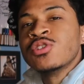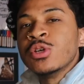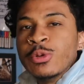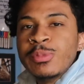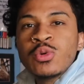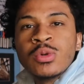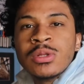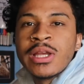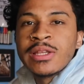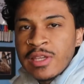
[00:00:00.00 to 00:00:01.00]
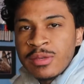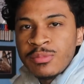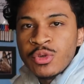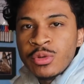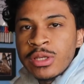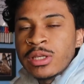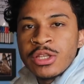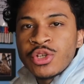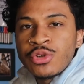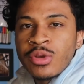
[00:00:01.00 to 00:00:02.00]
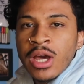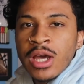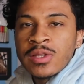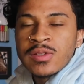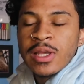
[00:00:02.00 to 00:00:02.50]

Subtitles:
so it'll be cool to like debut it and show you guys